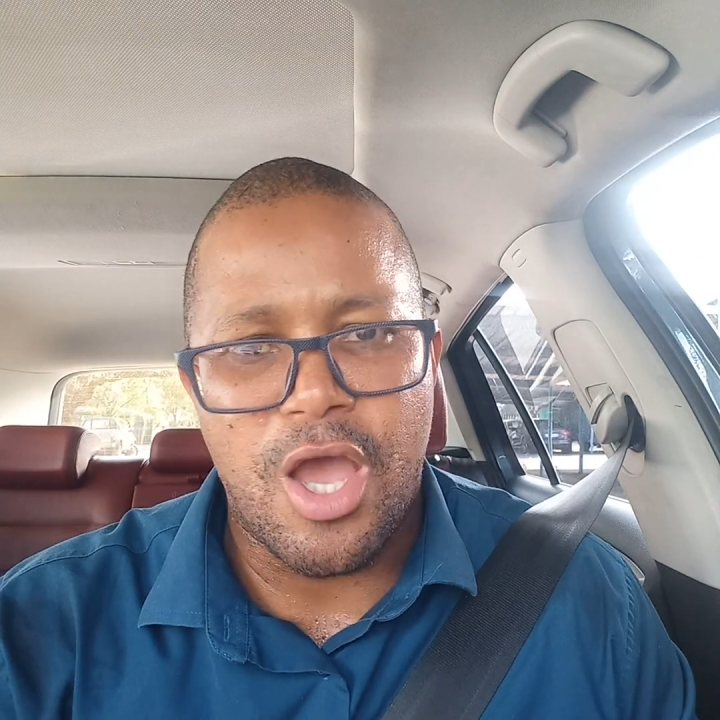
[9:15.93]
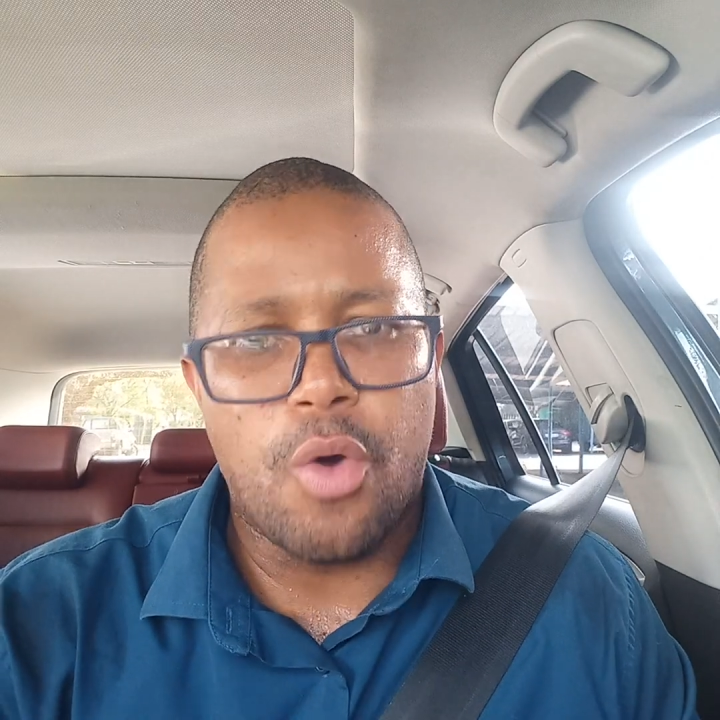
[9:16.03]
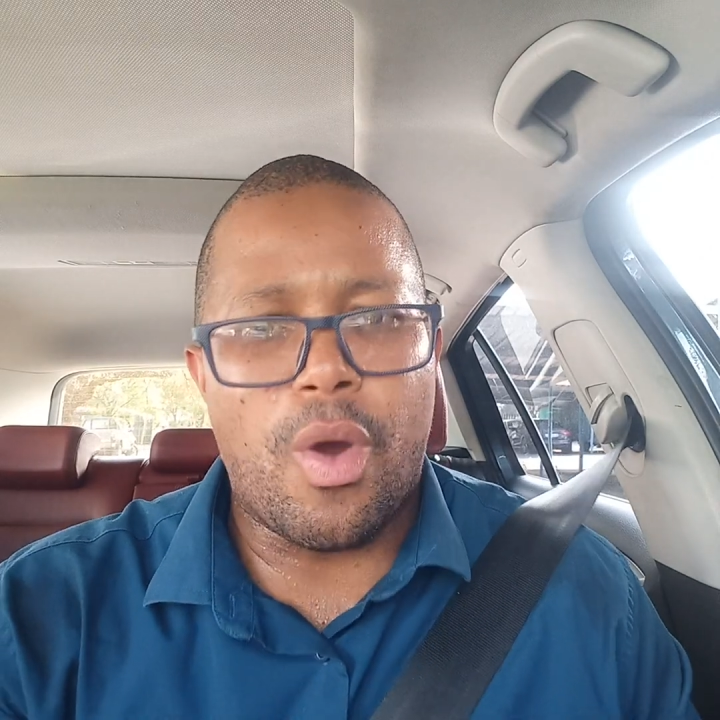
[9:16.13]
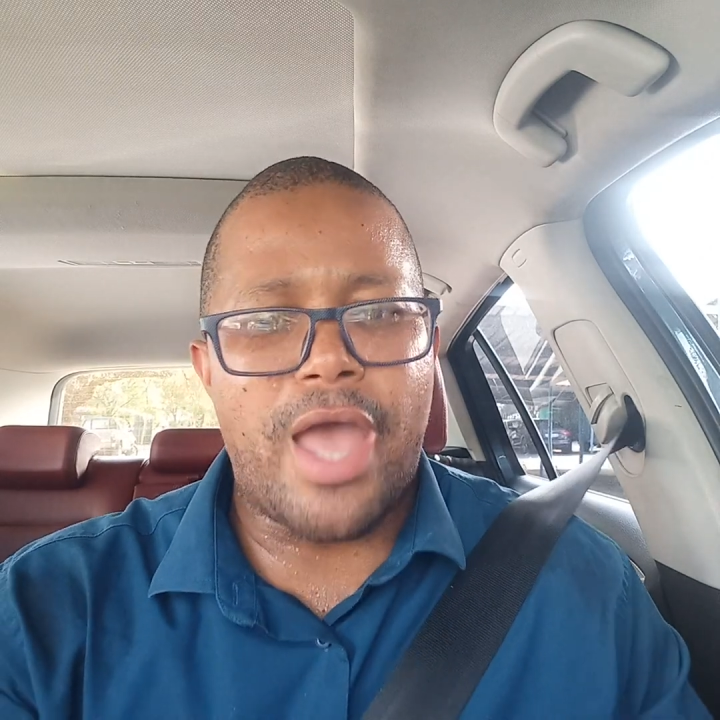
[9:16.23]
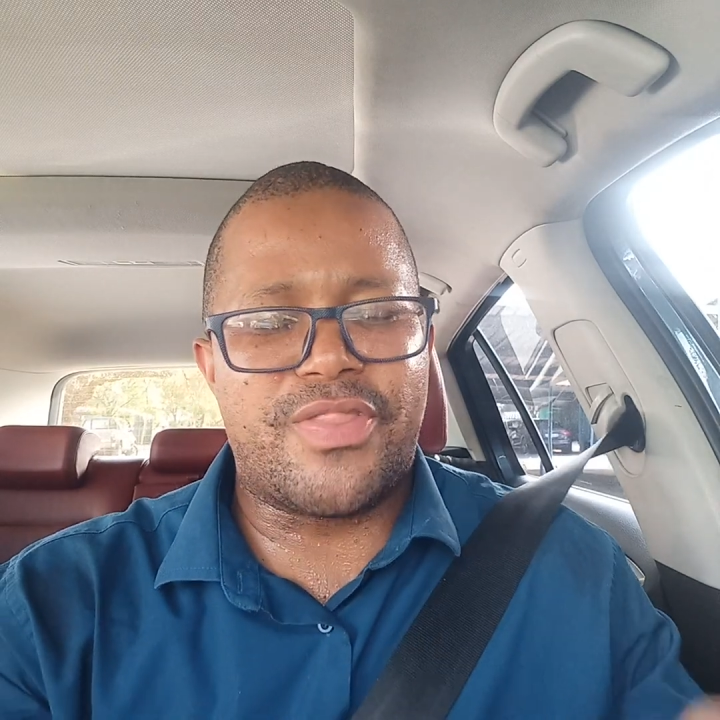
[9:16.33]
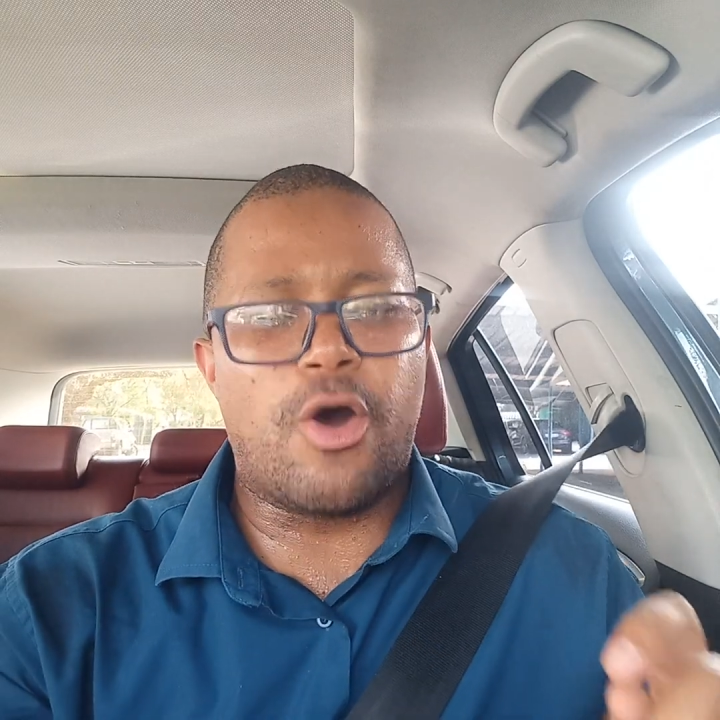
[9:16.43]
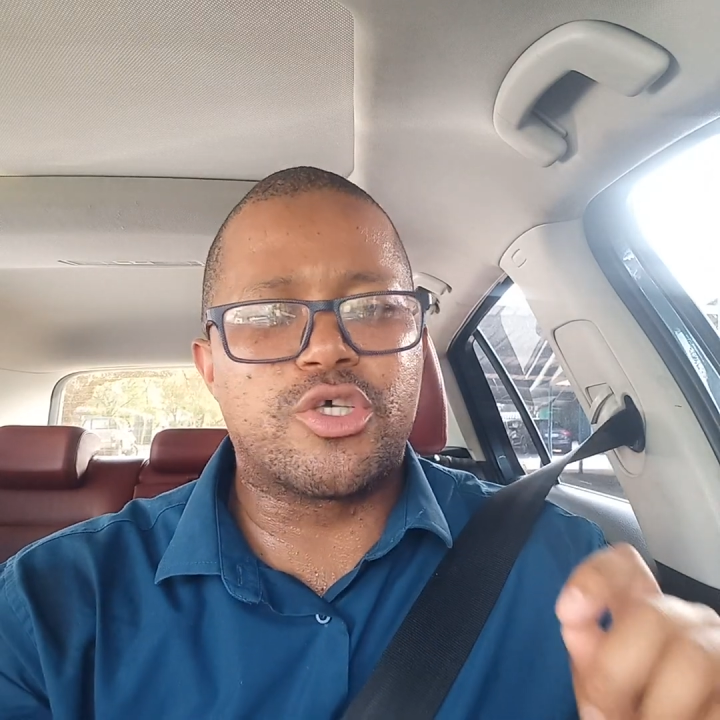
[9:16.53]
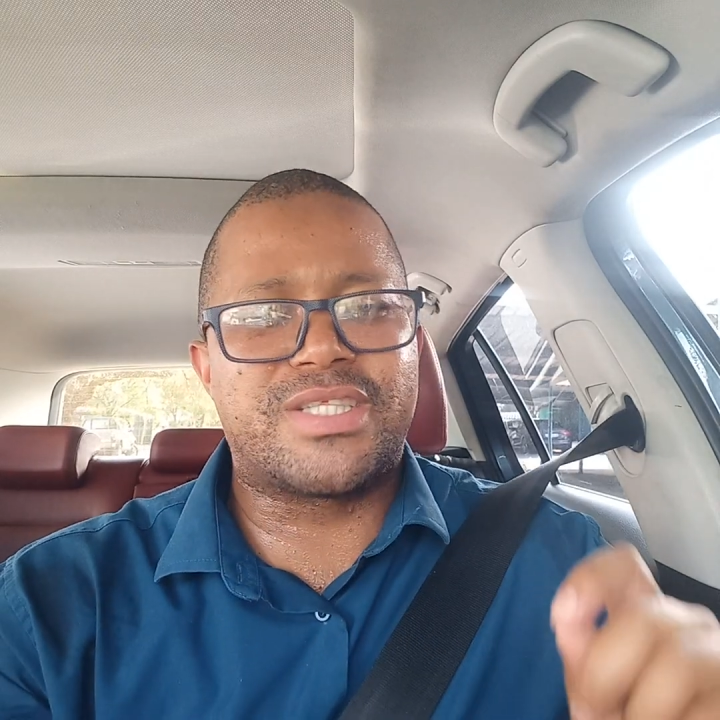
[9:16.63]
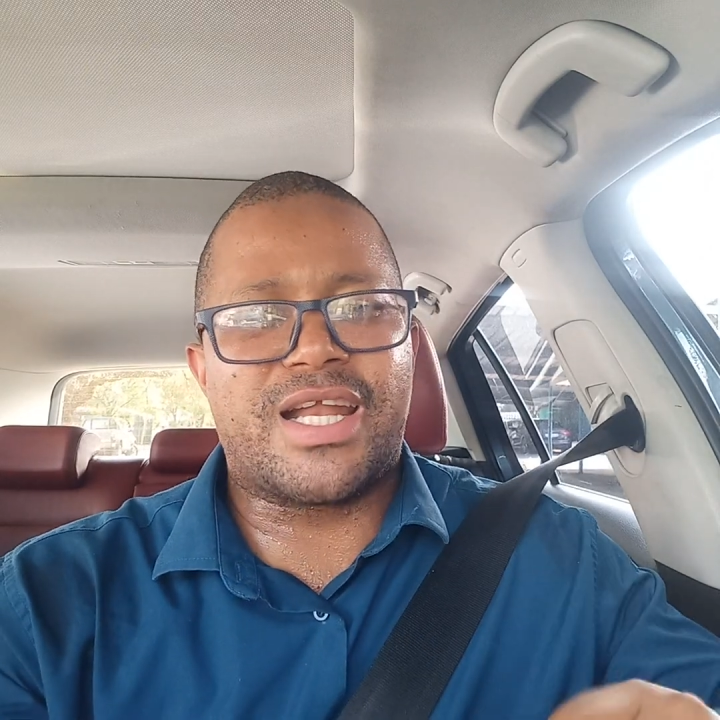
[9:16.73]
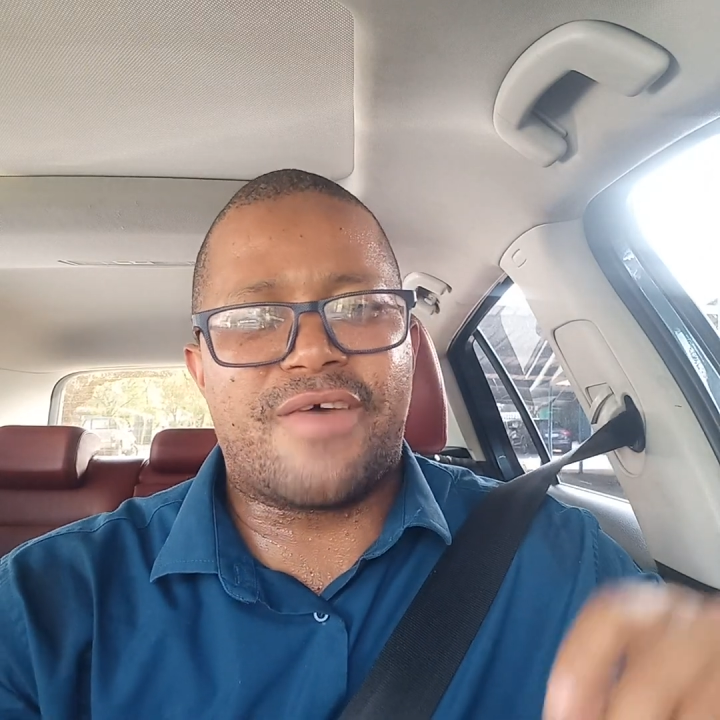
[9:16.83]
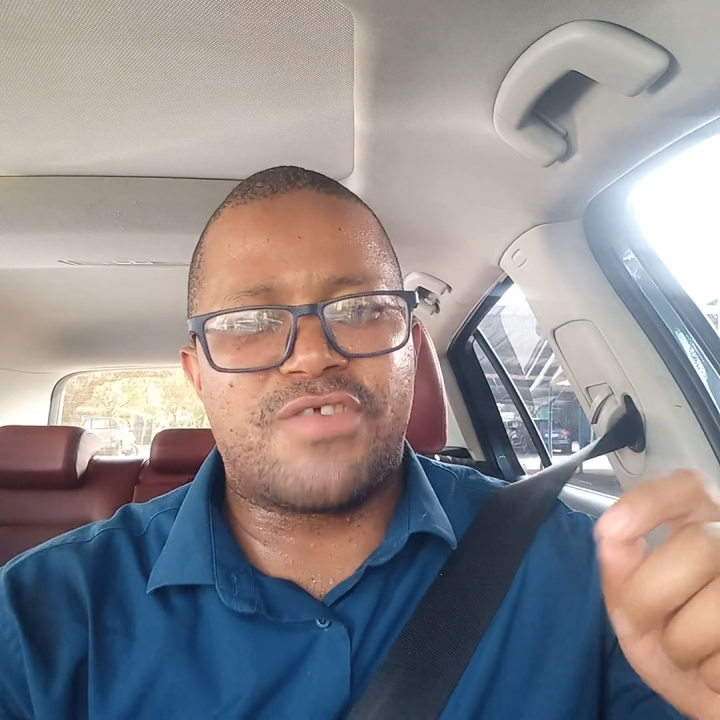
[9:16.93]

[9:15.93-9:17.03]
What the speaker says: where those that are